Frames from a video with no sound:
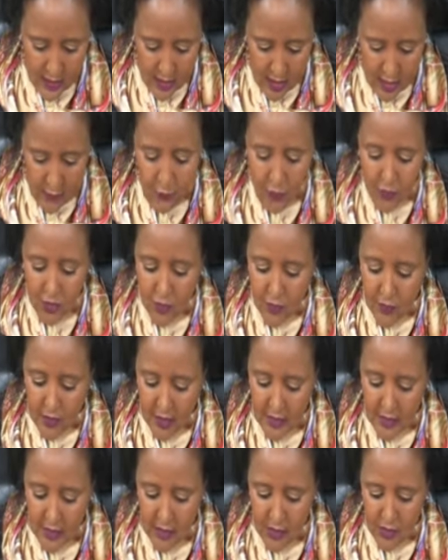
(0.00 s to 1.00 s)
Efforts of
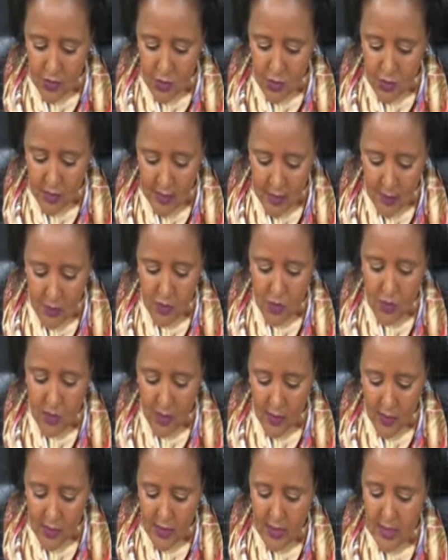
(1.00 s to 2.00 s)
cartels to attempt to
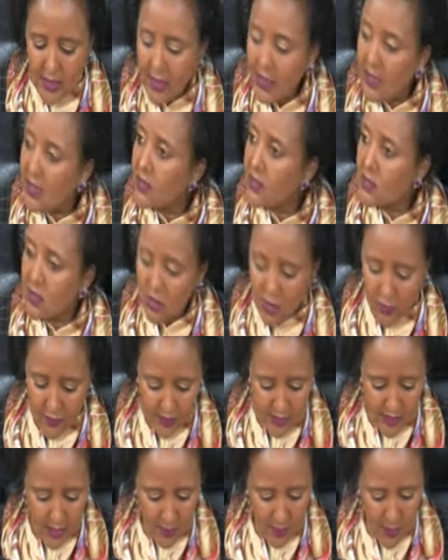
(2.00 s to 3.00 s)
guarantee leakage of
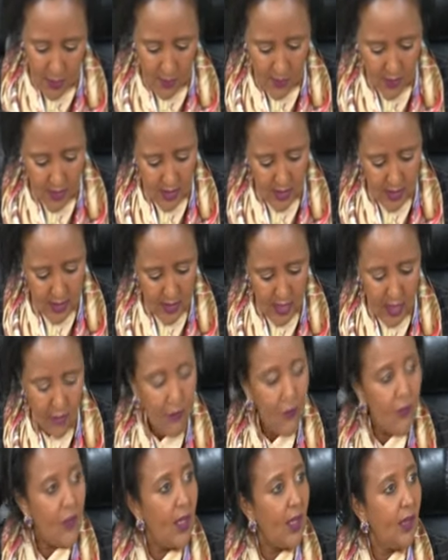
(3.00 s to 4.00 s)
exam papers
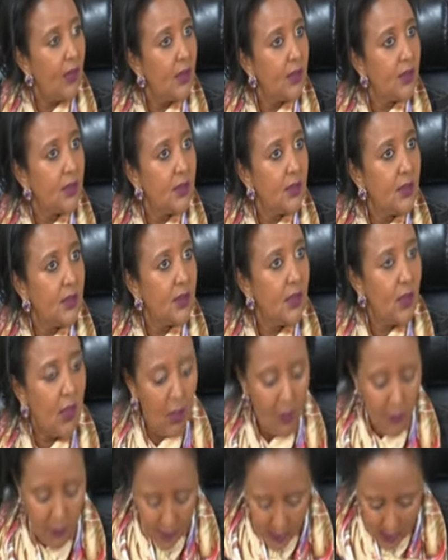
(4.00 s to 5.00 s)
have failed
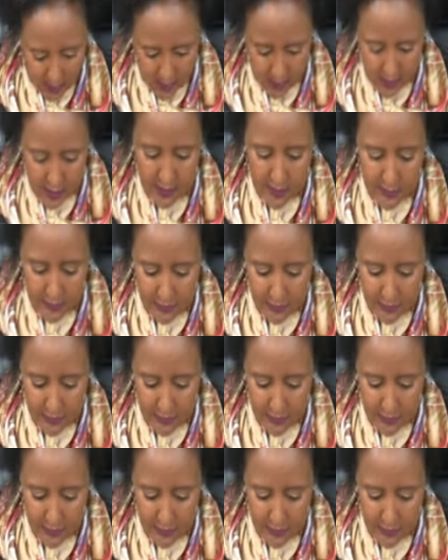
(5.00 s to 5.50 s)
completely.